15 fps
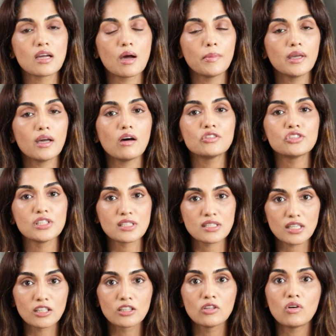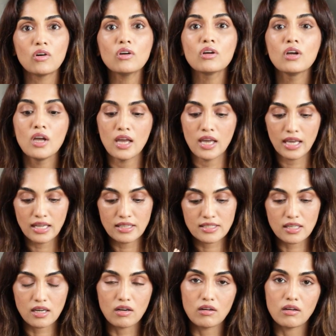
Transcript: coming out, she said, look, it